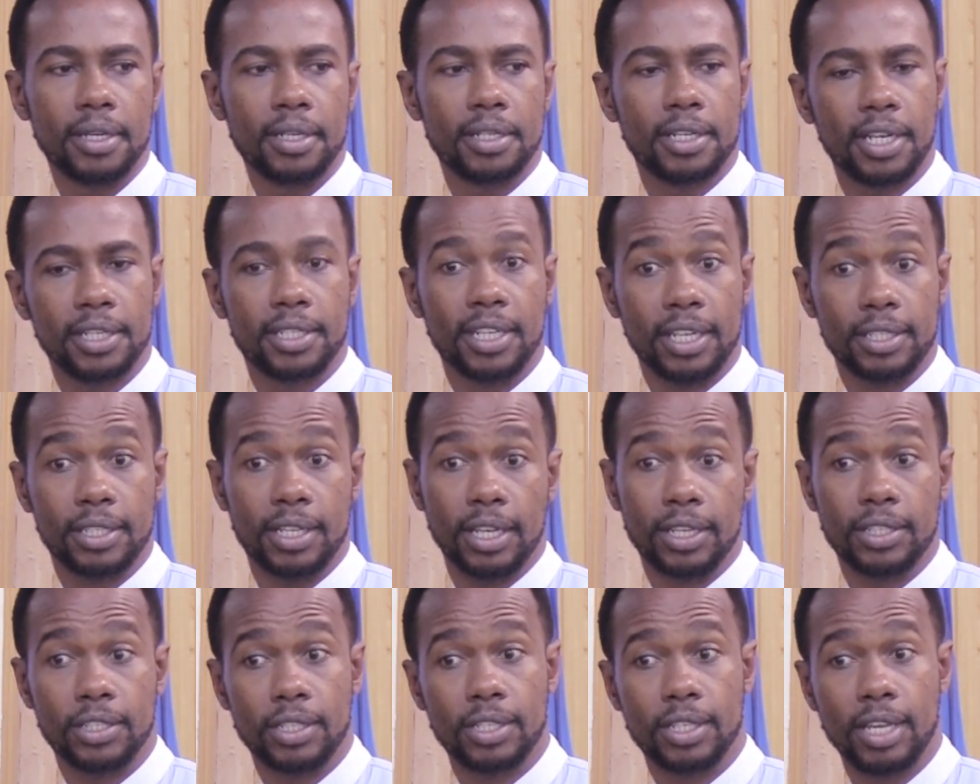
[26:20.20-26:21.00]
Let
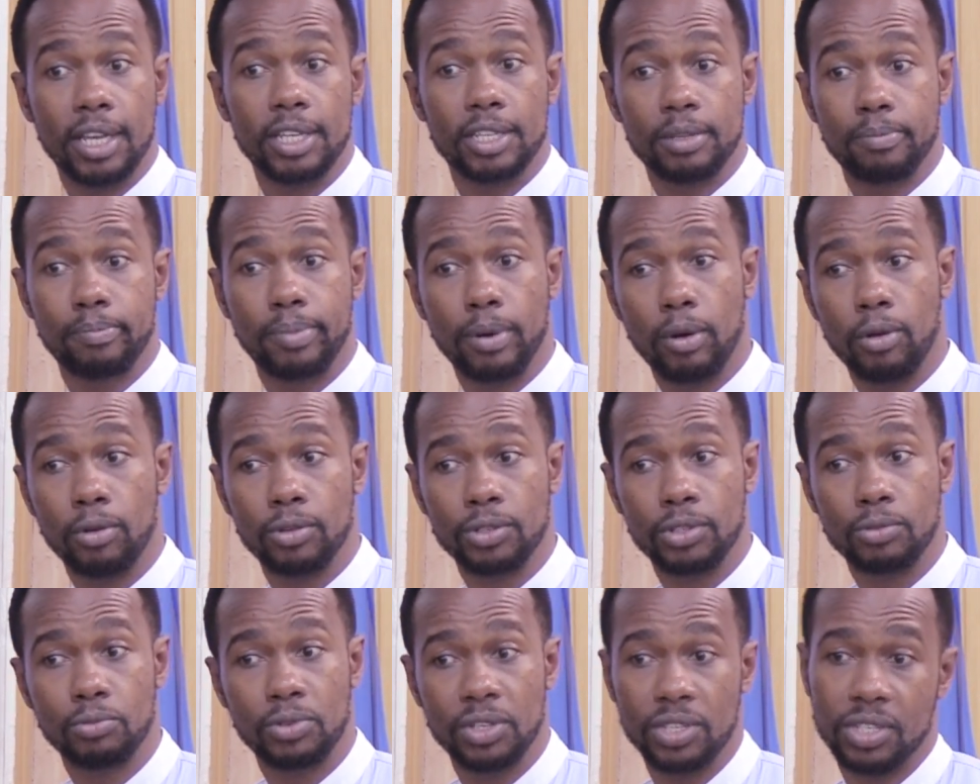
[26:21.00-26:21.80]
us exchange
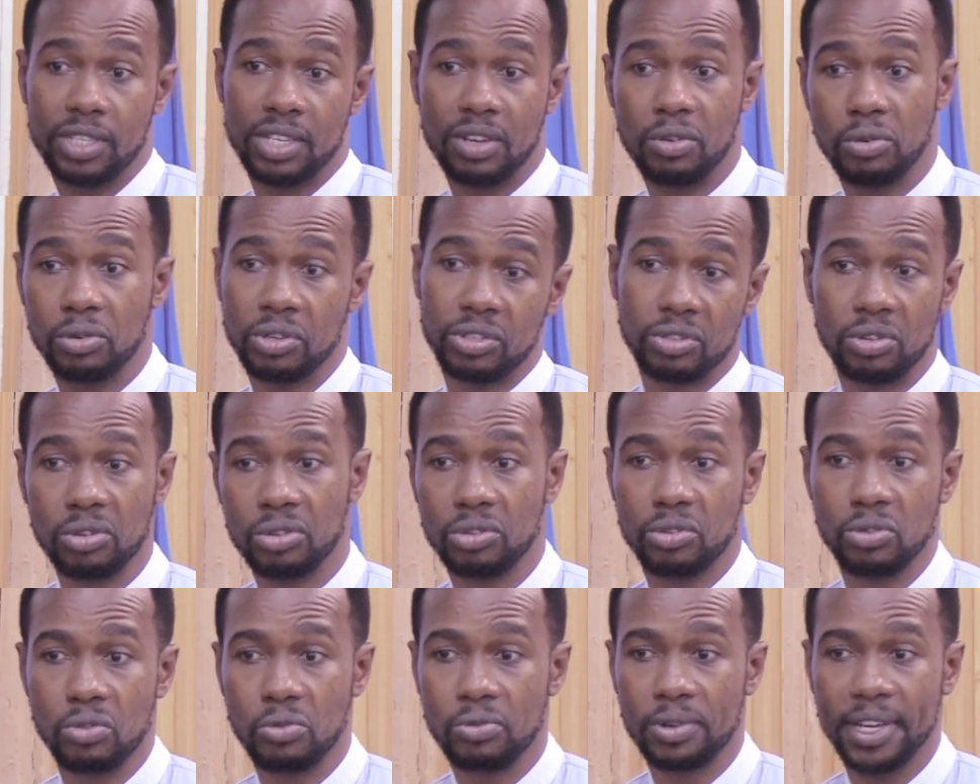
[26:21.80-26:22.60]
blows. We see who is
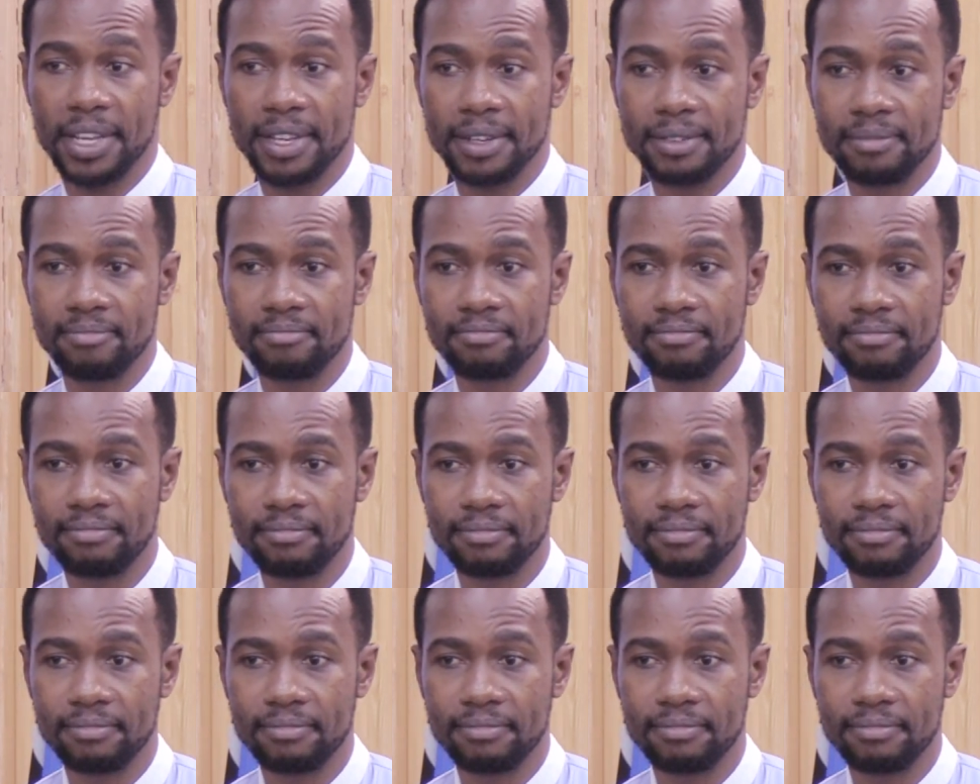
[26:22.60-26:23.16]
going to win.